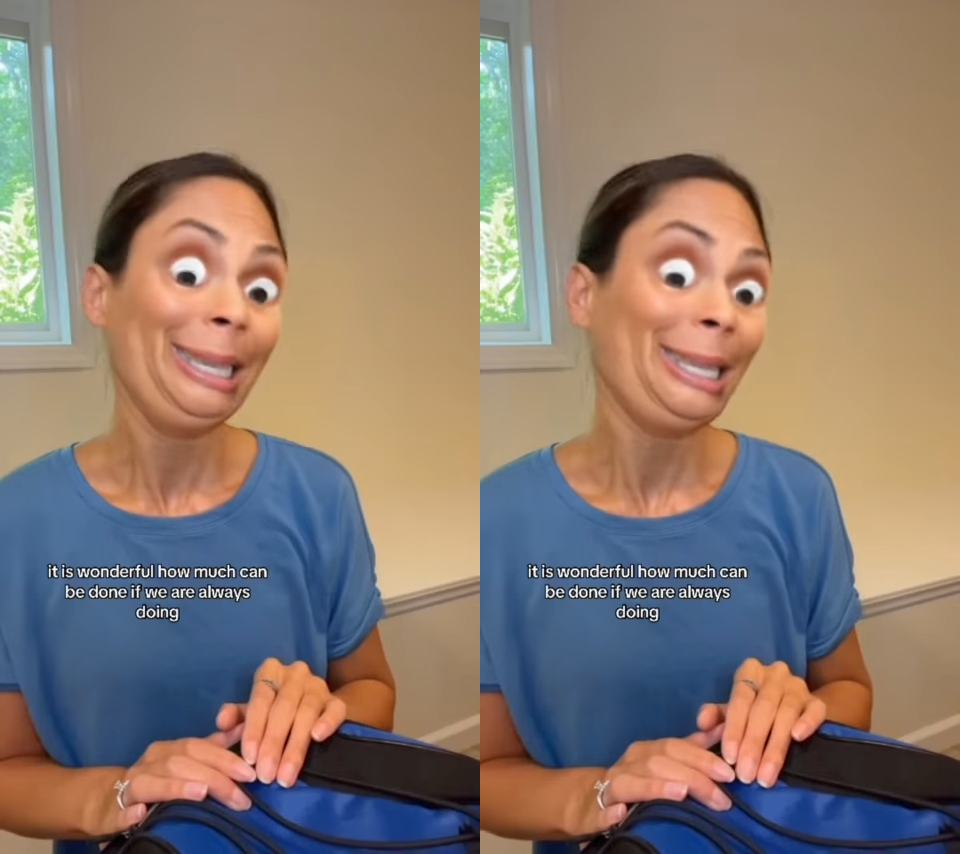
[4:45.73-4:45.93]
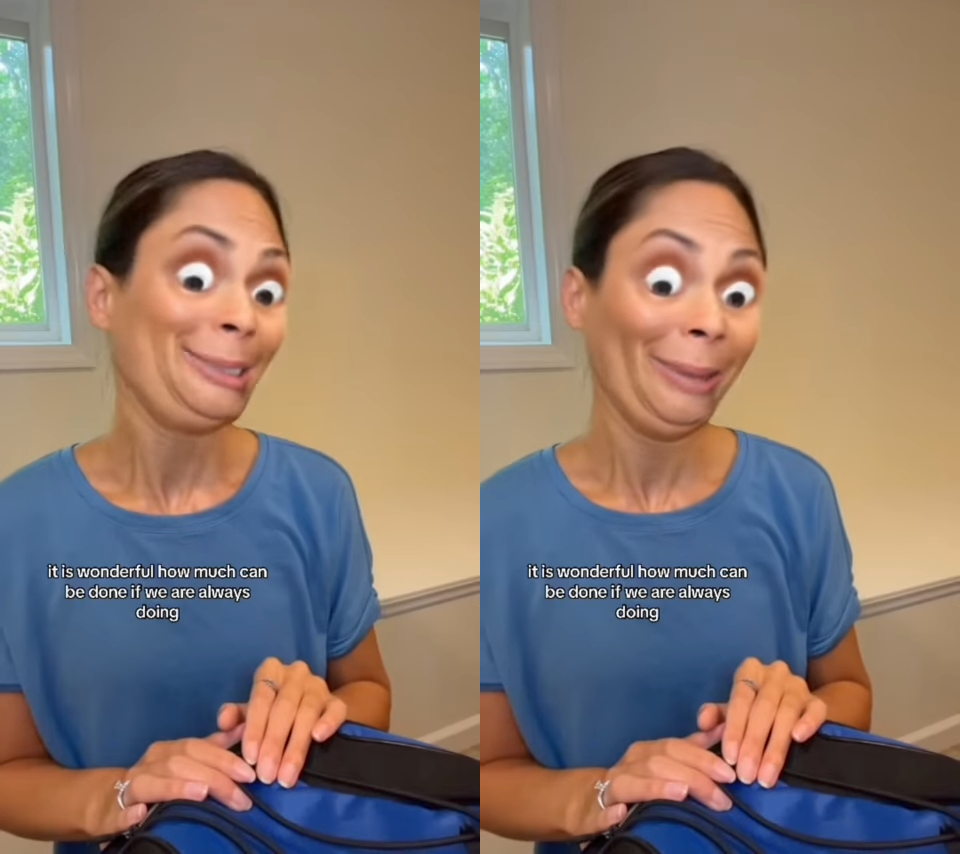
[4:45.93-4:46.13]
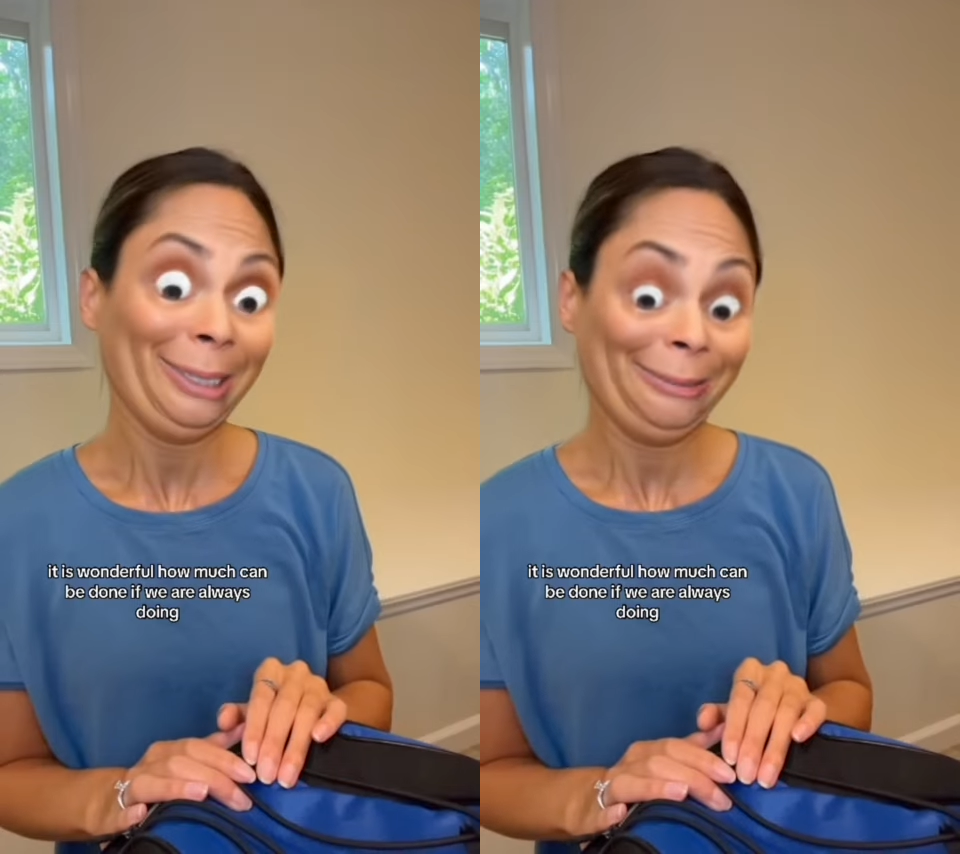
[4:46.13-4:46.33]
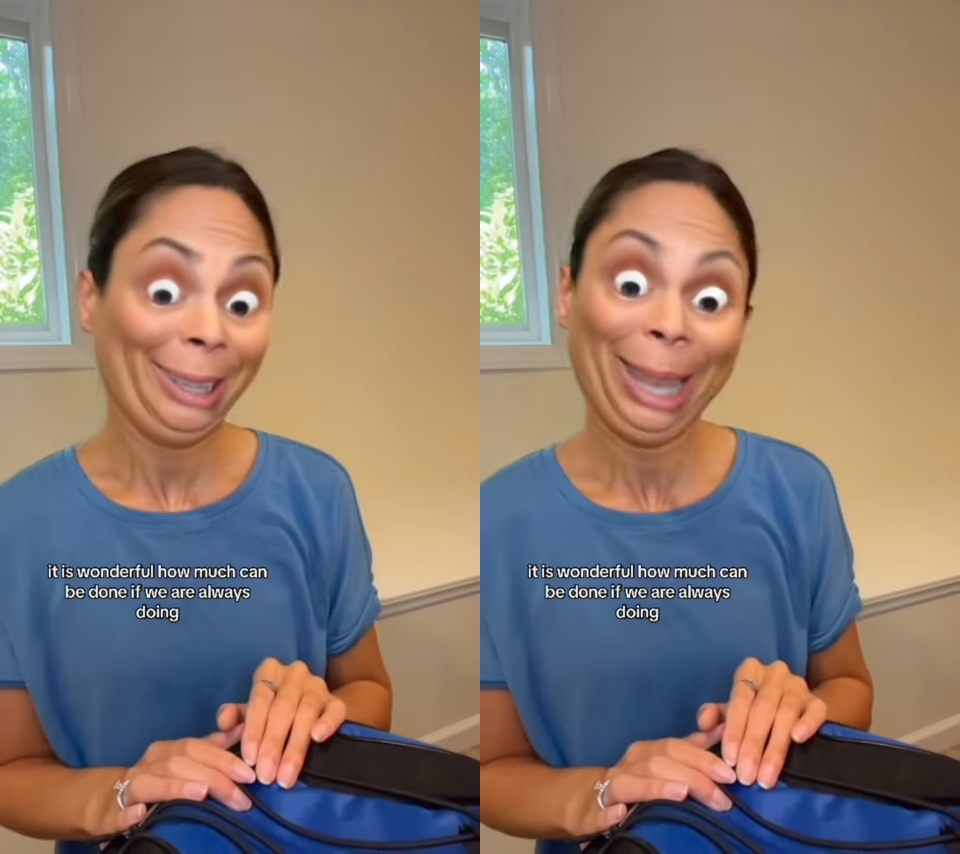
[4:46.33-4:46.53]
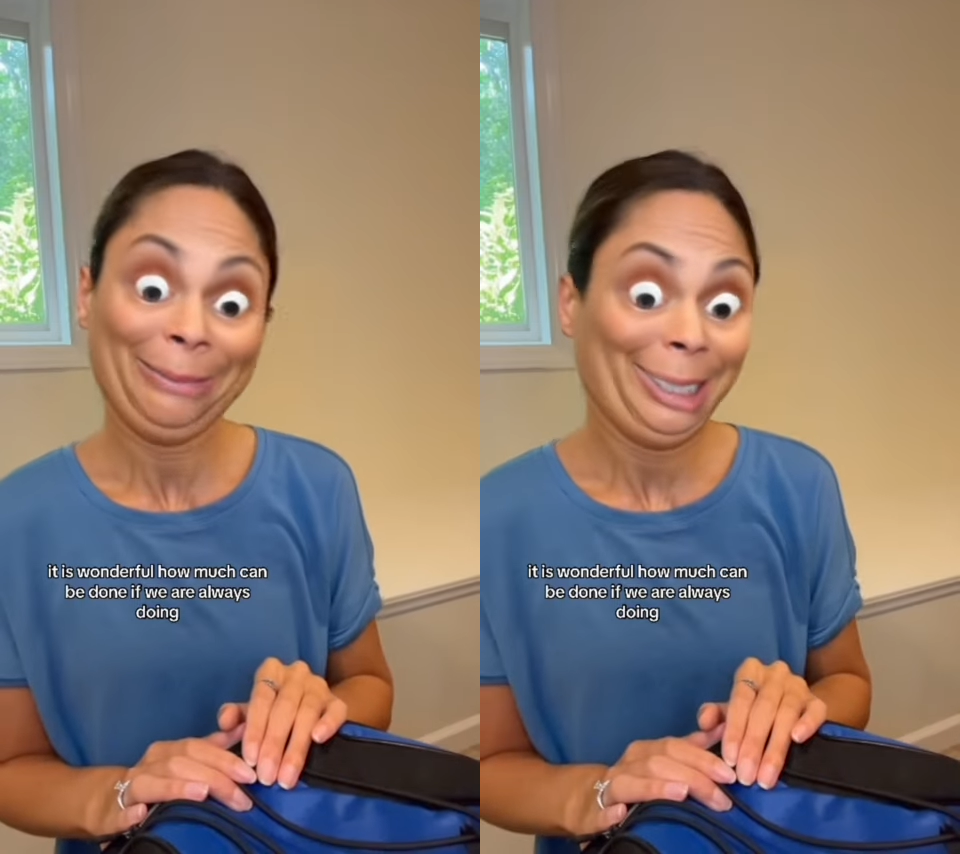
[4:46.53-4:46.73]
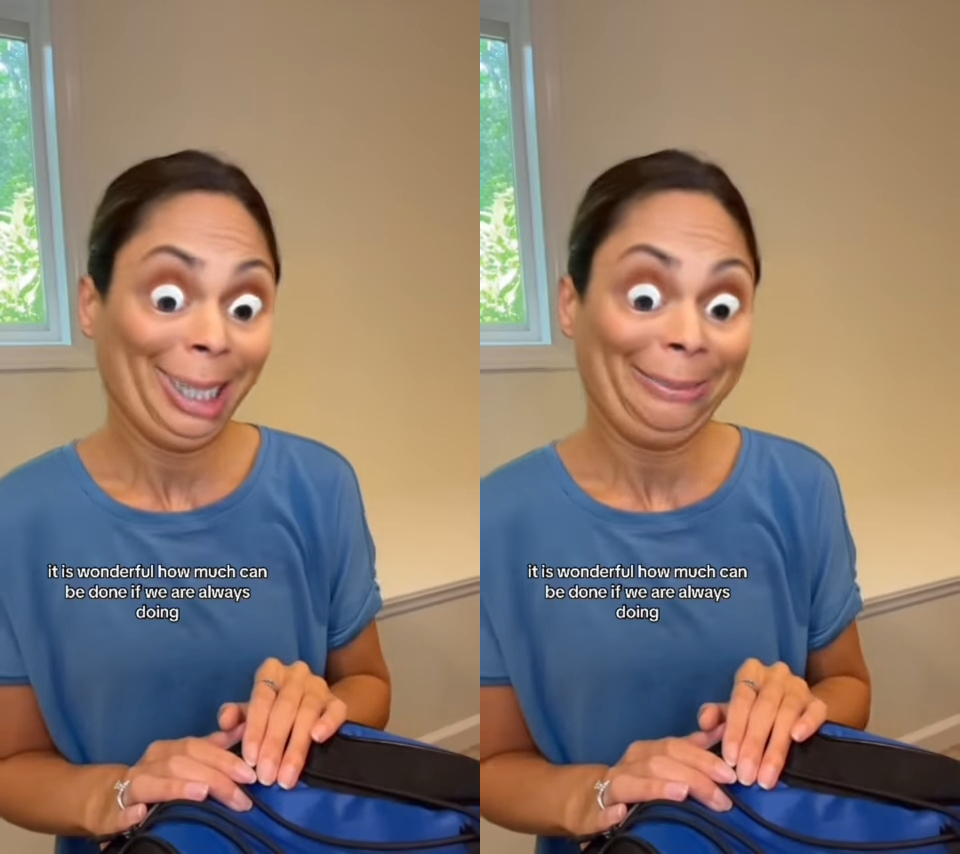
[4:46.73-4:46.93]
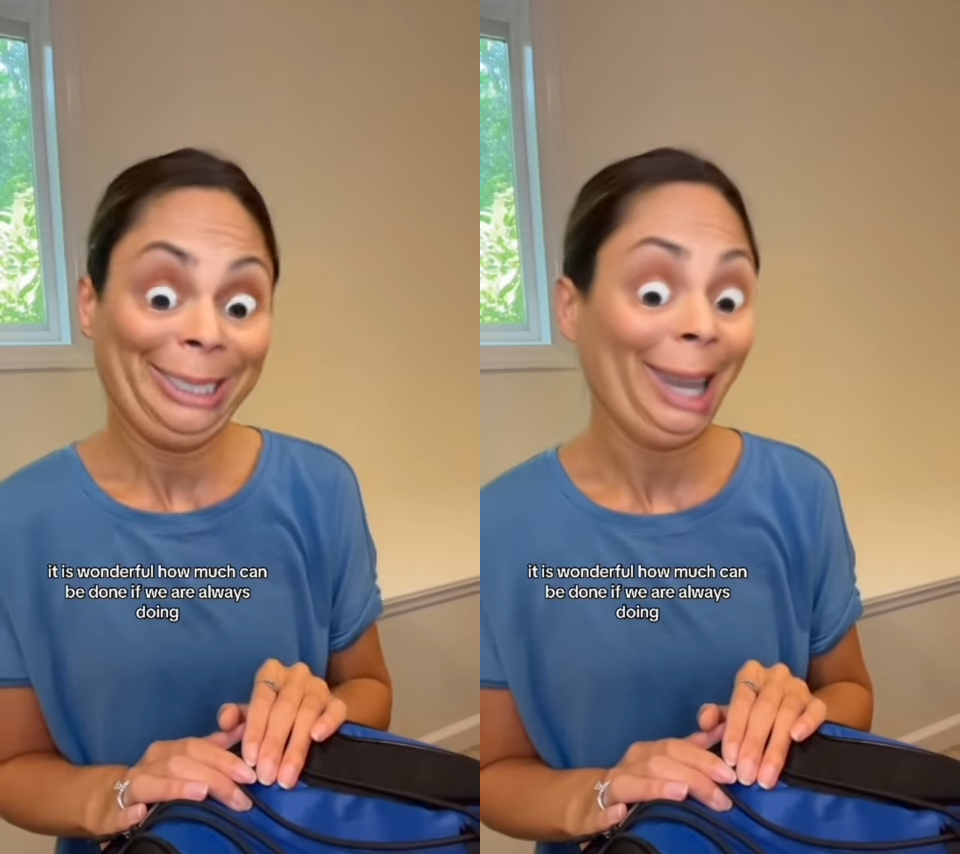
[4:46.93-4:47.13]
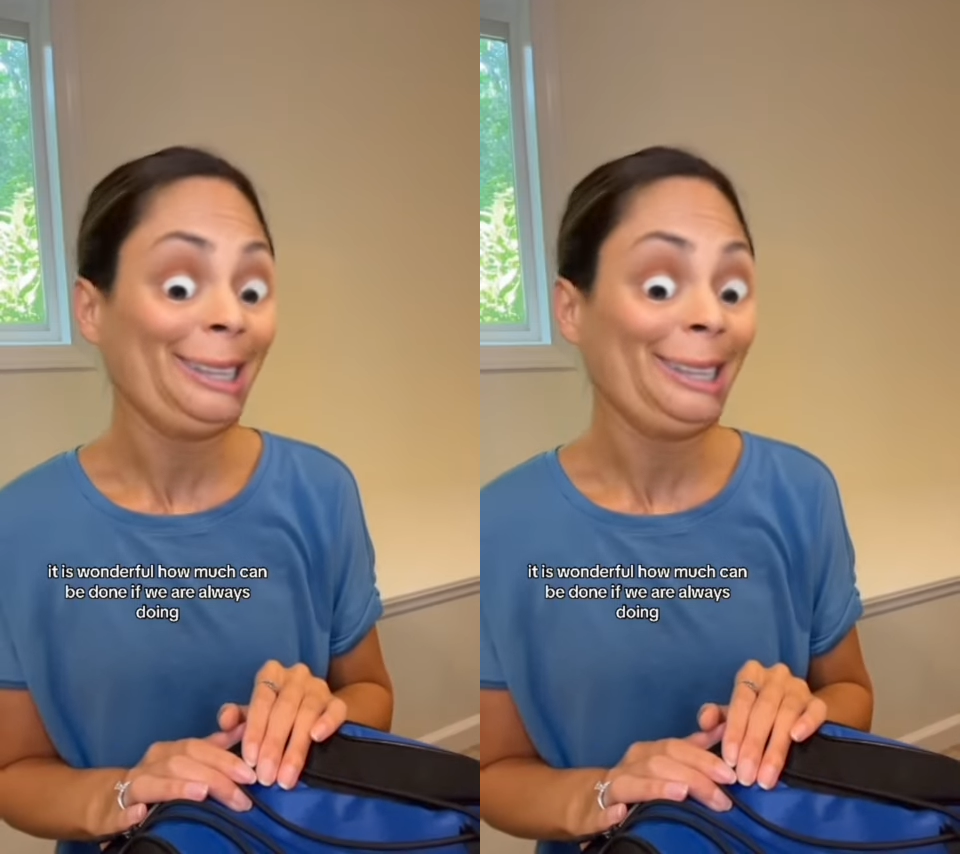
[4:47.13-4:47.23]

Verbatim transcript: It is wonderful how much can be done